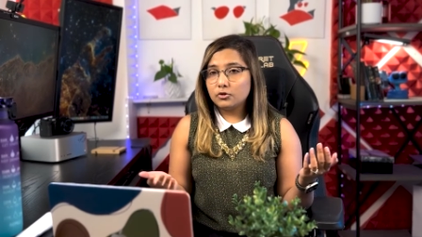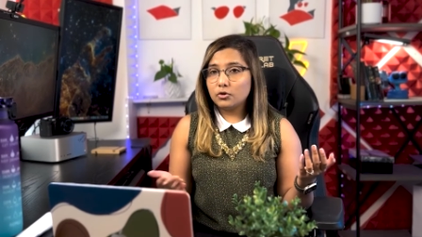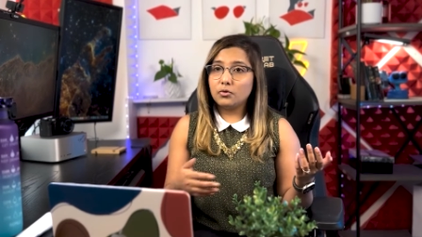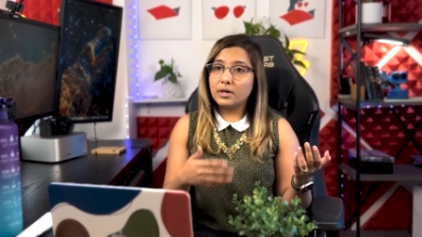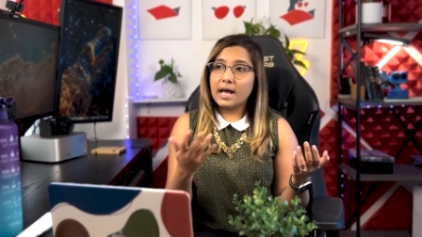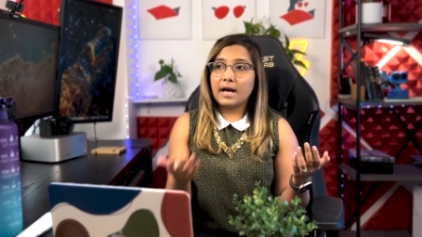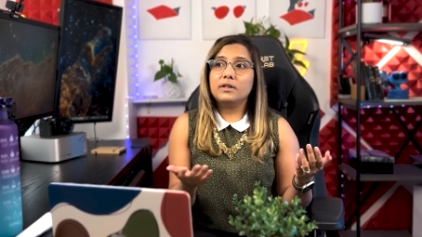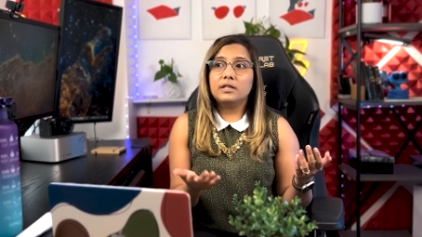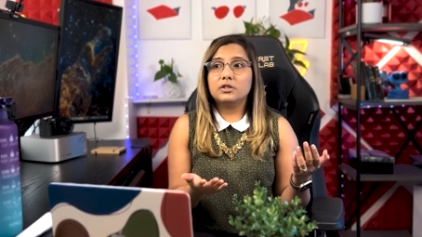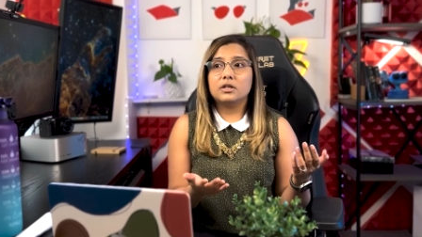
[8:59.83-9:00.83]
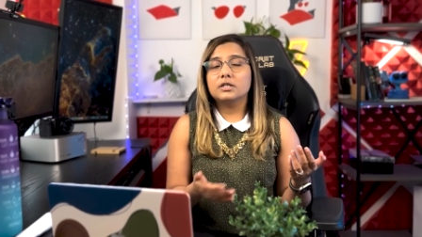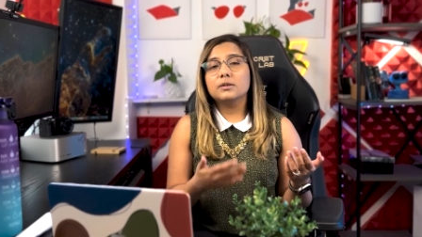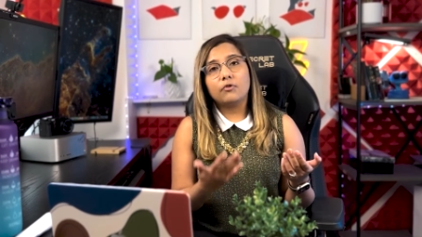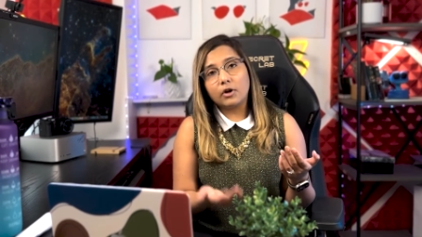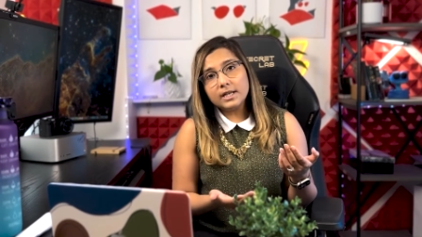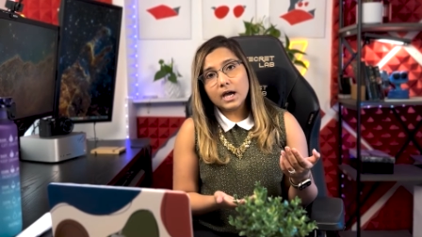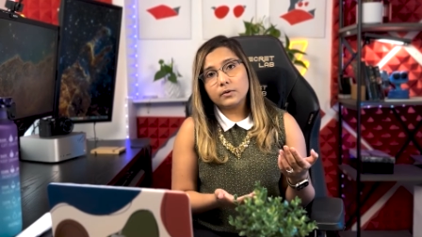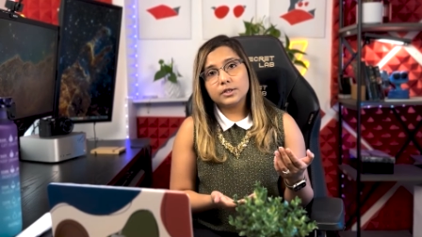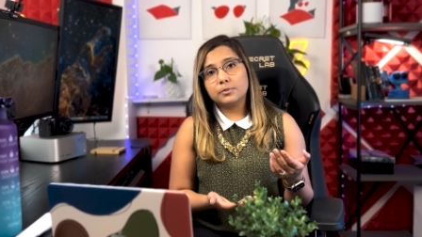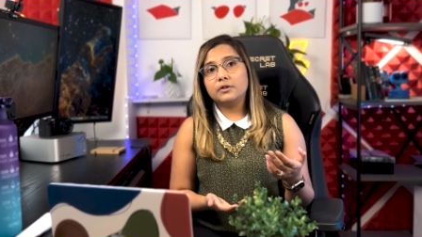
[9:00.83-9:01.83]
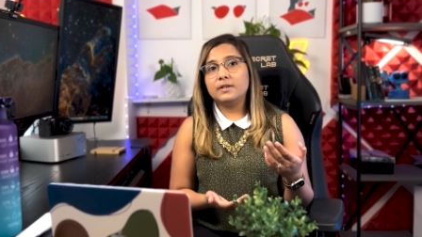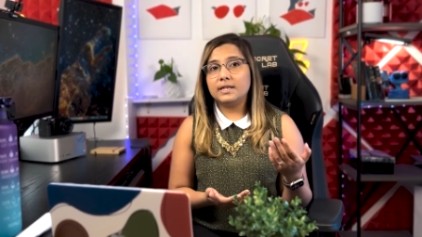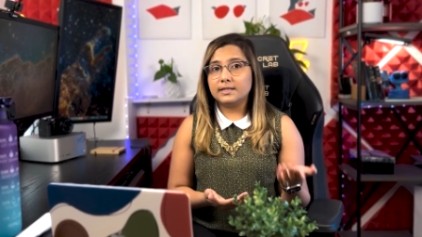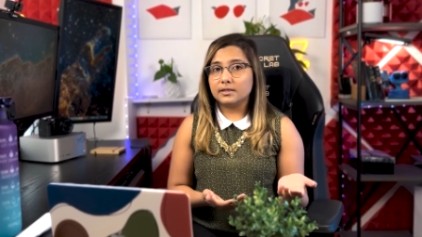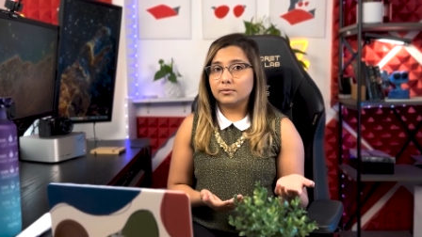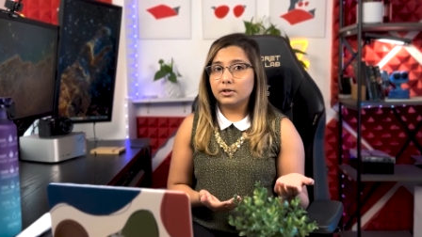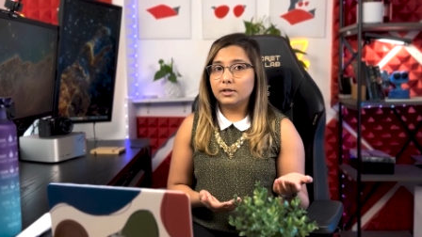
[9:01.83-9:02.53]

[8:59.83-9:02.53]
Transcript: So you can have an internship 40 hours per week in summer,